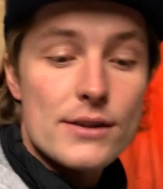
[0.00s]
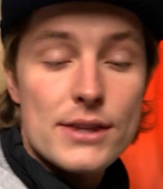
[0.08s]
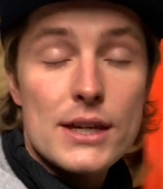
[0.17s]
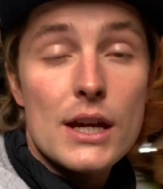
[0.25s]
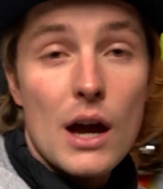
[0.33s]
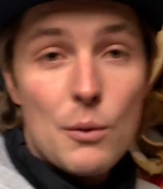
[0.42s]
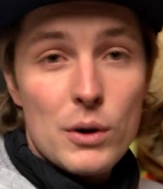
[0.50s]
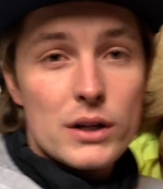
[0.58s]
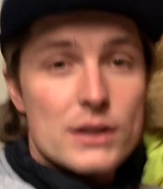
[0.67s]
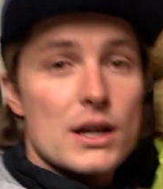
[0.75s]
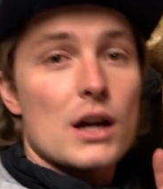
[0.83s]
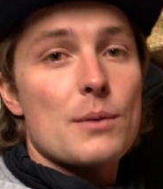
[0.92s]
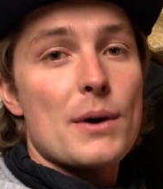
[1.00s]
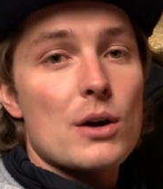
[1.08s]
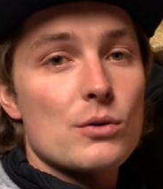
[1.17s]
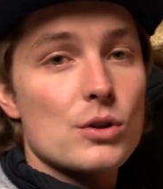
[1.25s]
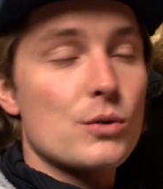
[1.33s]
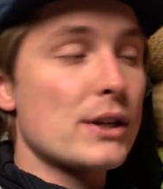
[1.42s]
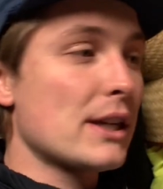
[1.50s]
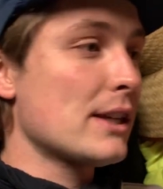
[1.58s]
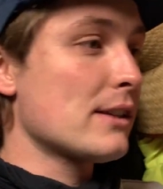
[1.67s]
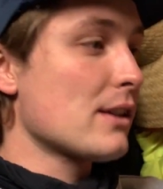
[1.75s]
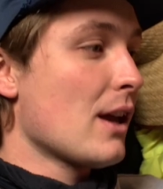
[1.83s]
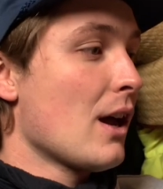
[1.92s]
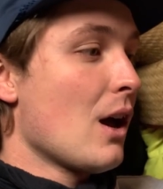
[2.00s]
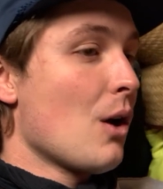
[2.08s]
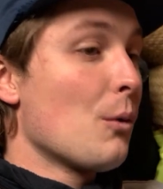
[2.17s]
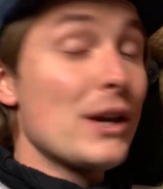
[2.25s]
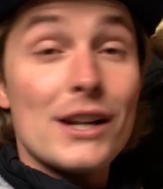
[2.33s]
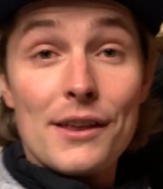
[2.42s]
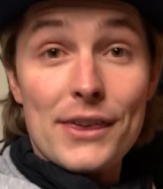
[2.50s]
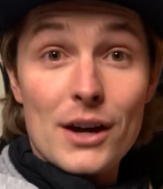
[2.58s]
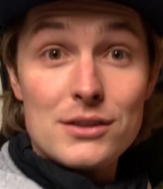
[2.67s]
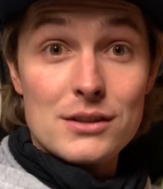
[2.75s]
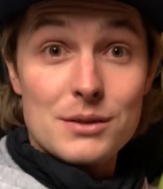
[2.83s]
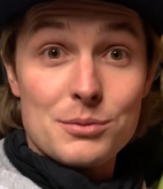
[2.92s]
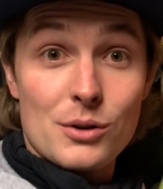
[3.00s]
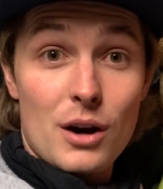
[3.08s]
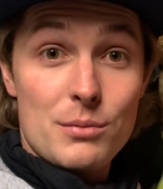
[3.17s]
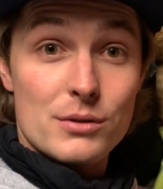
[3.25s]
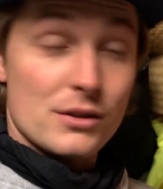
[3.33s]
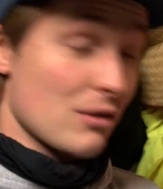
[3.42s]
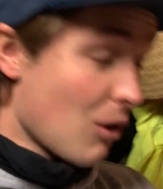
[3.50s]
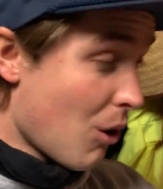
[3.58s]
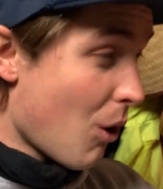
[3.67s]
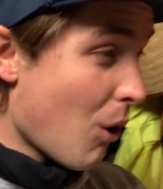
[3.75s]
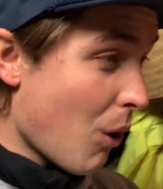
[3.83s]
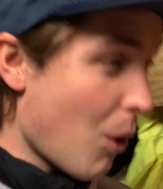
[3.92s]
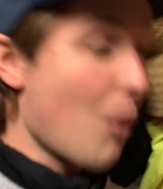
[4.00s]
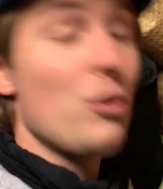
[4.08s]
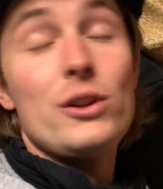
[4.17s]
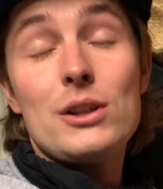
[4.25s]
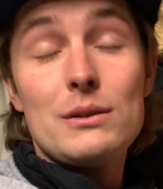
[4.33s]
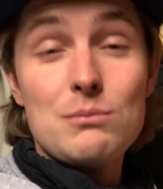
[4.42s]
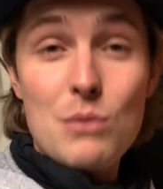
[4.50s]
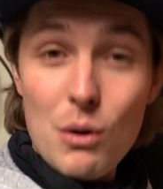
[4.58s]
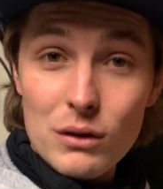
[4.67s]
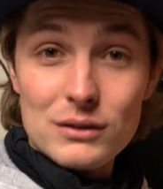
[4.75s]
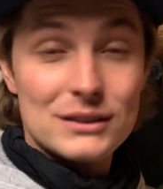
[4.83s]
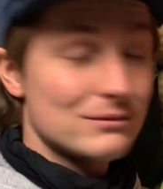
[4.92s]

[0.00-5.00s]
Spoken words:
thing I want to talk about real quick is we hit 1,000 subscribers. Holy moly.